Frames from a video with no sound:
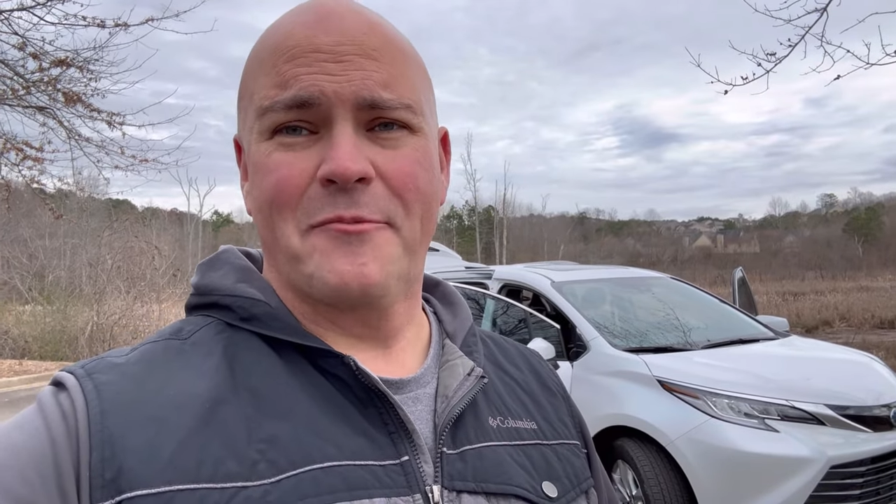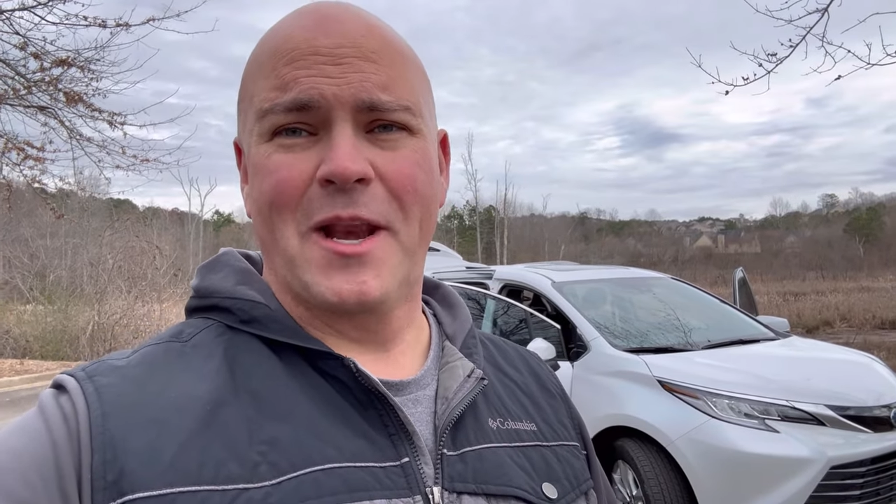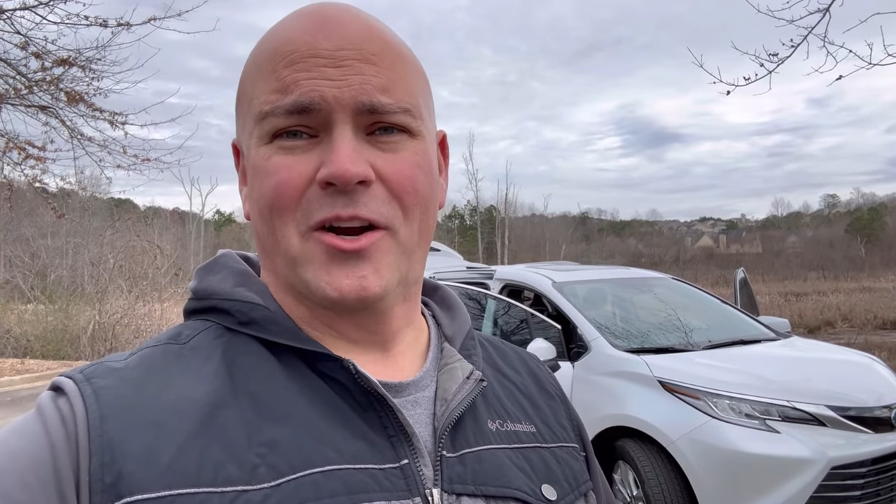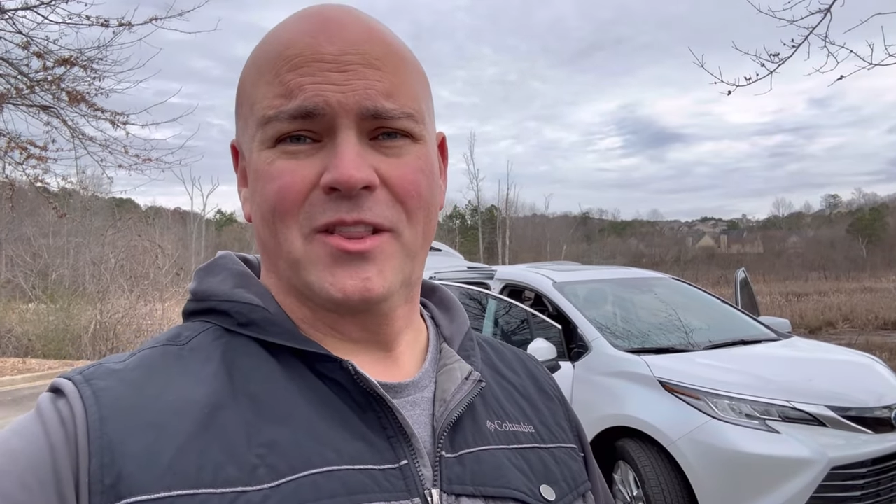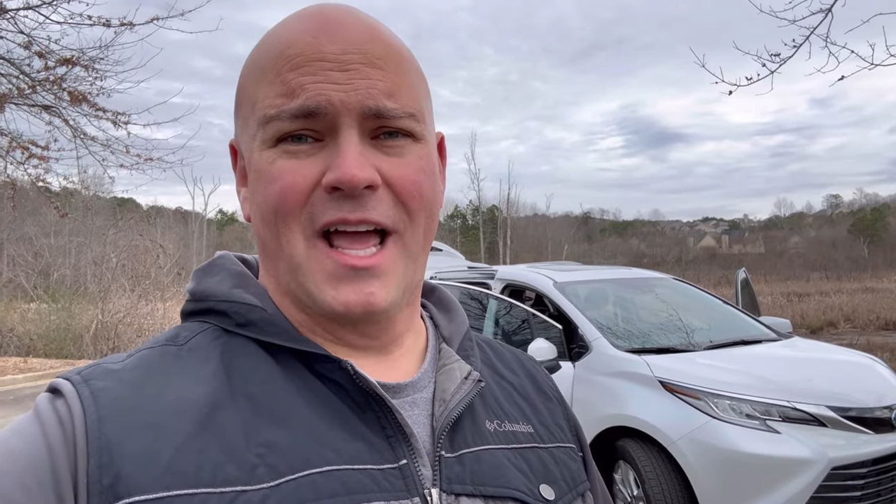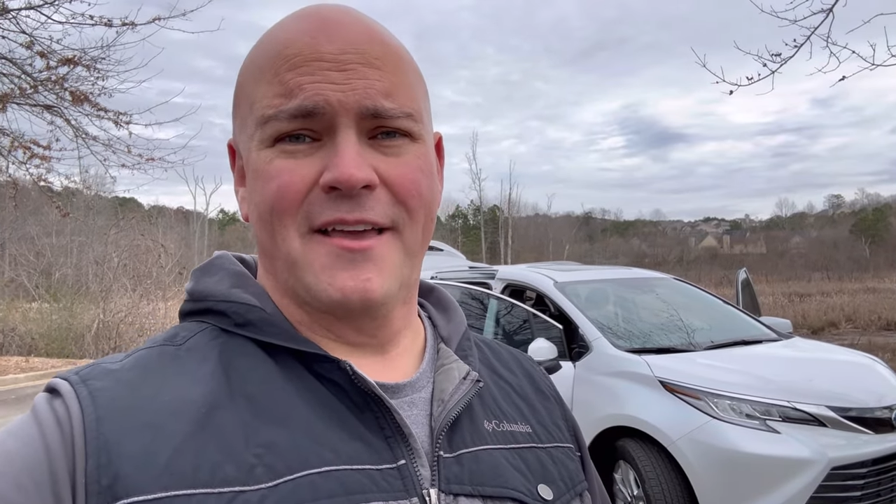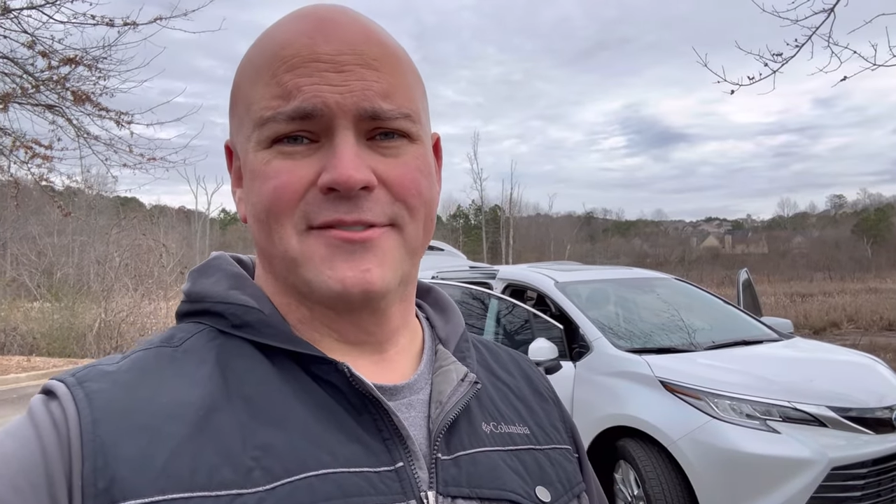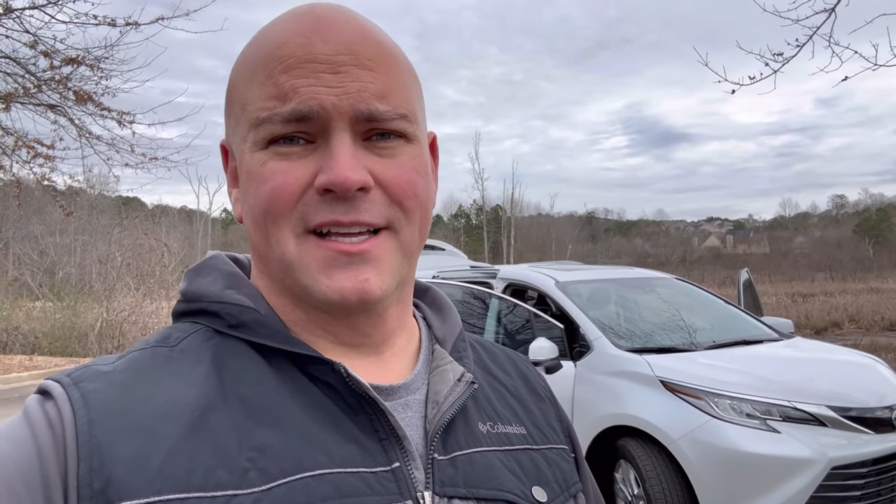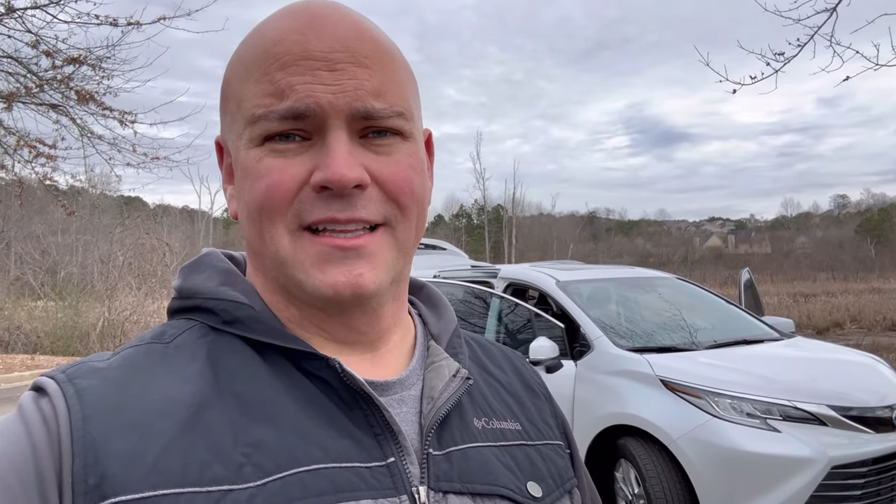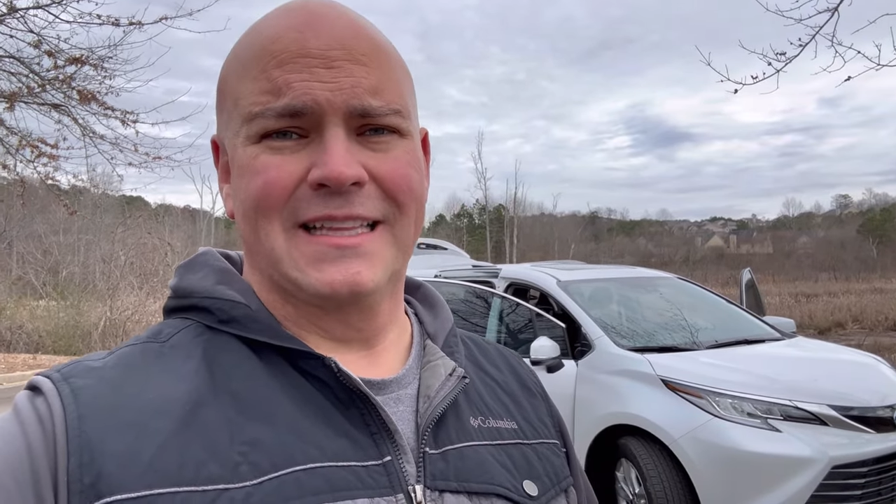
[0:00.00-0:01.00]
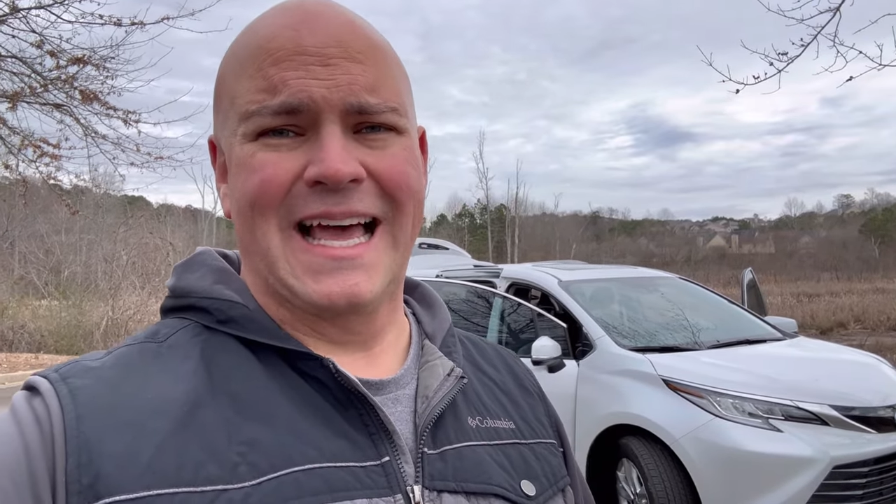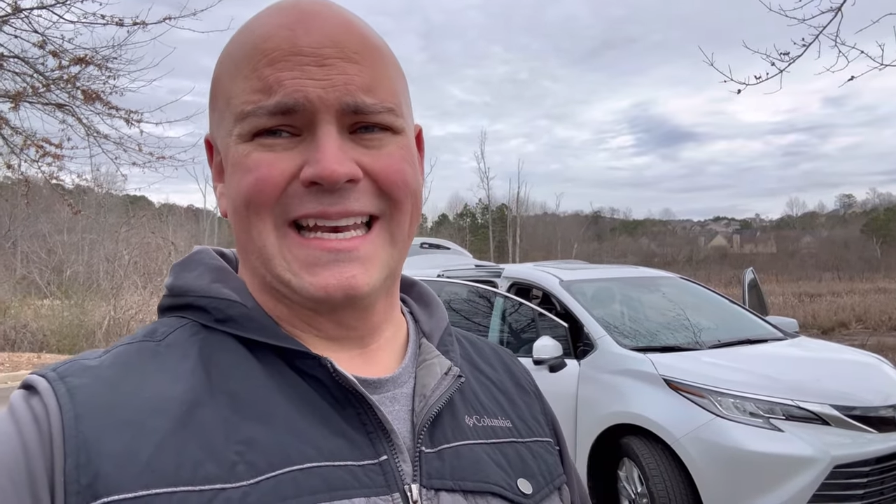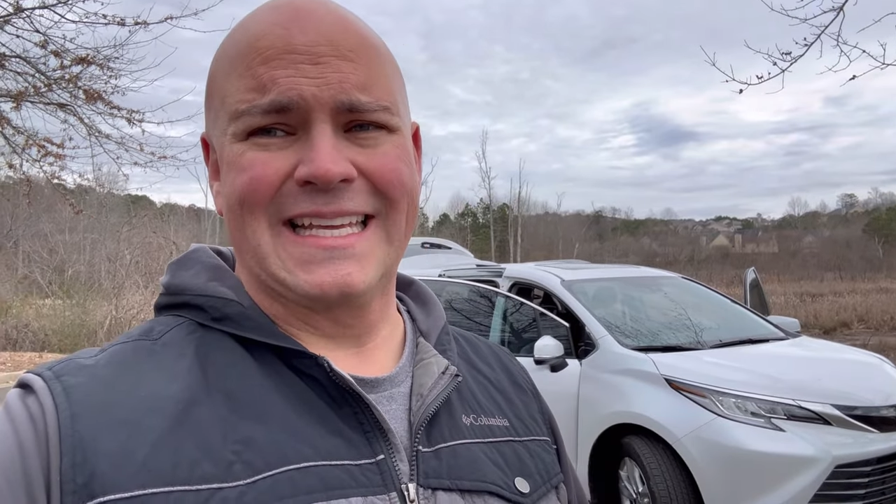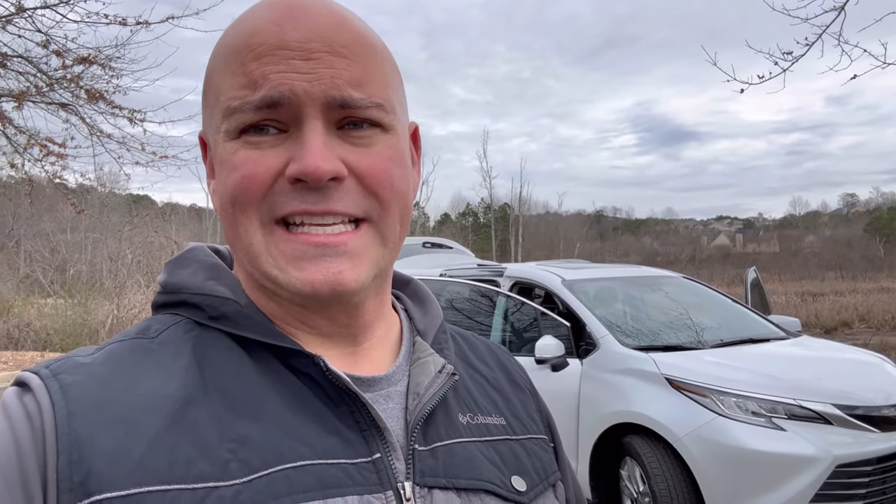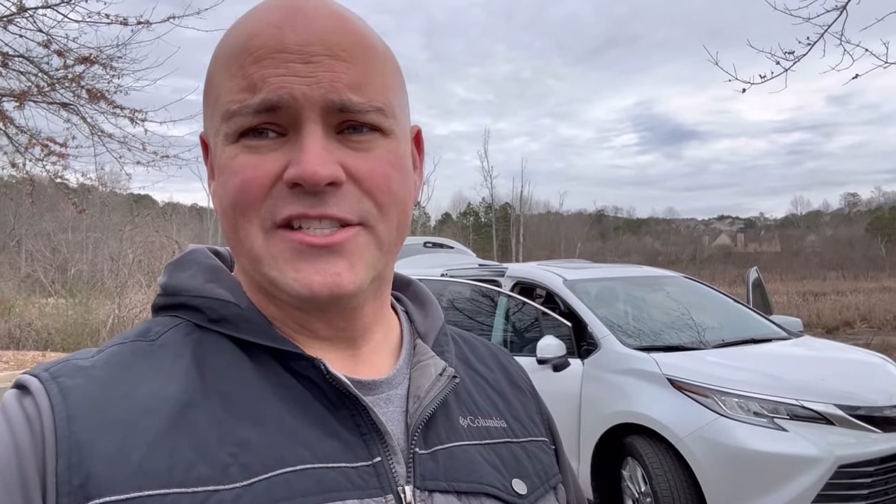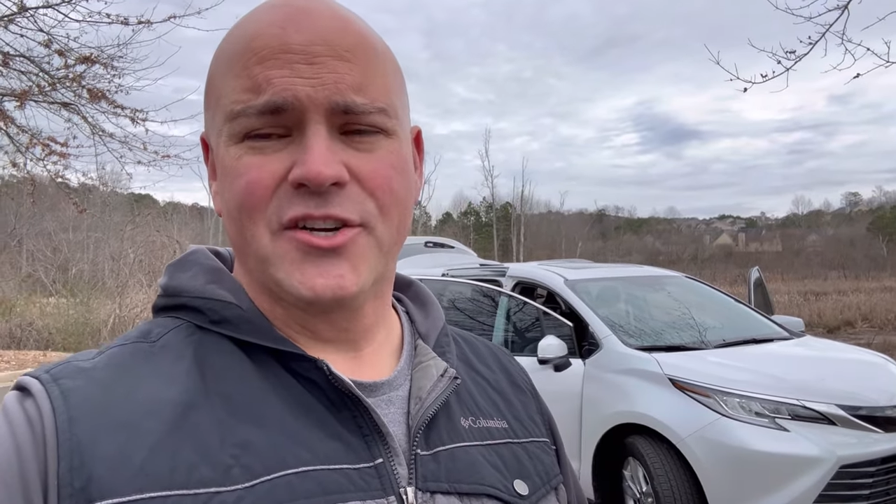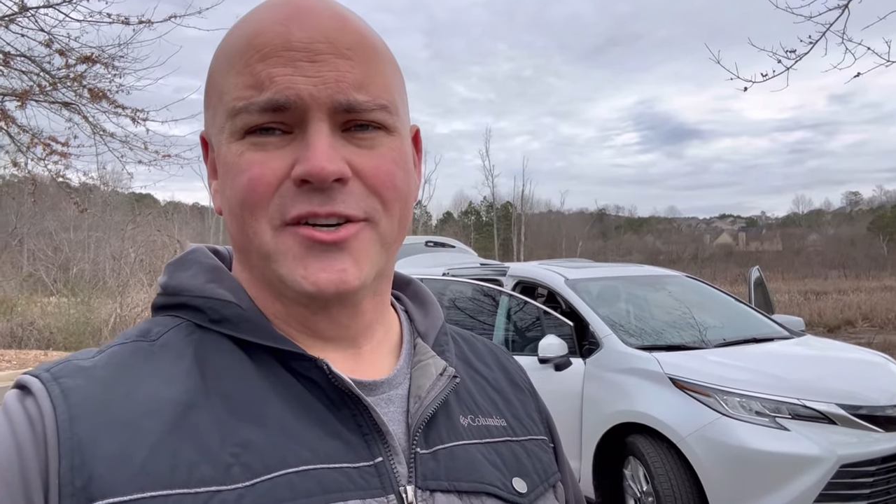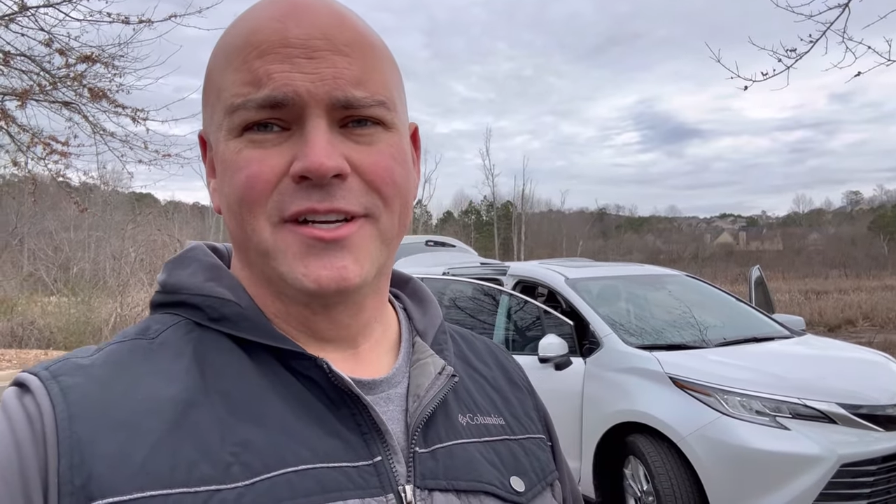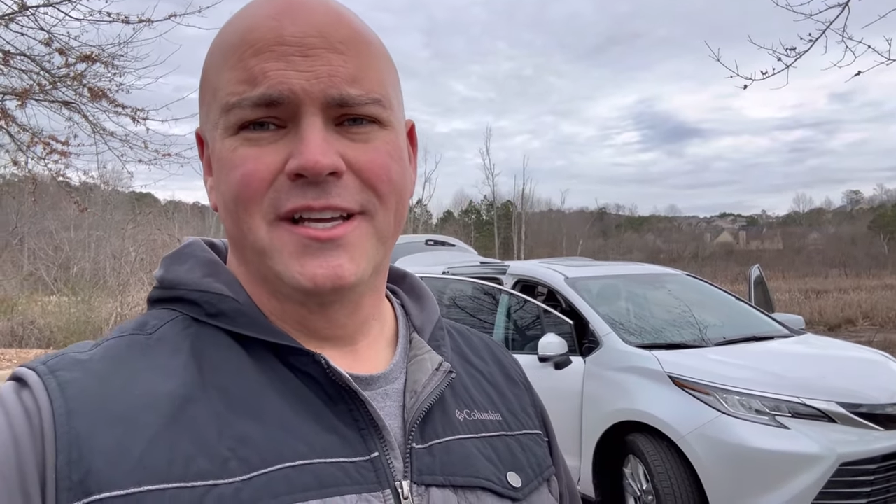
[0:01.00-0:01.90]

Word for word: made our lives a lot easier